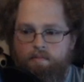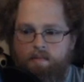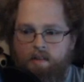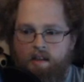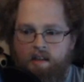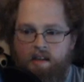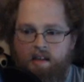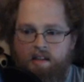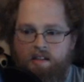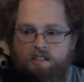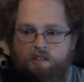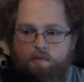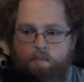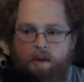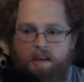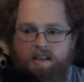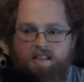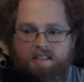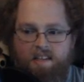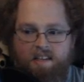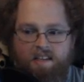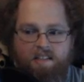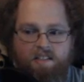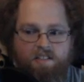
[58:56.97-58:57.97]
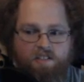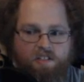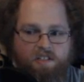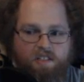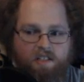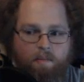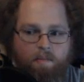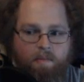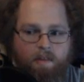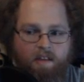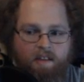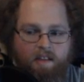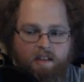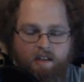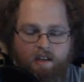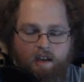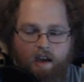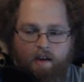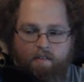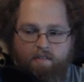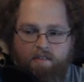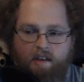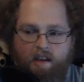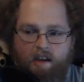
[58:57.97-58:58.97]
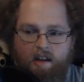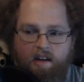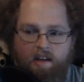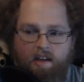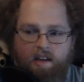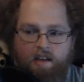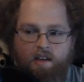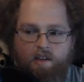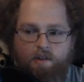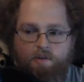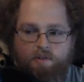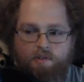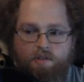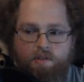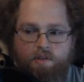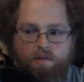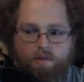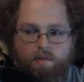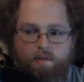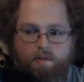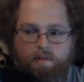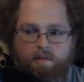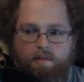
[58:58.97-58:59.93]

Again, spacing is just something that you have to kind of get used to.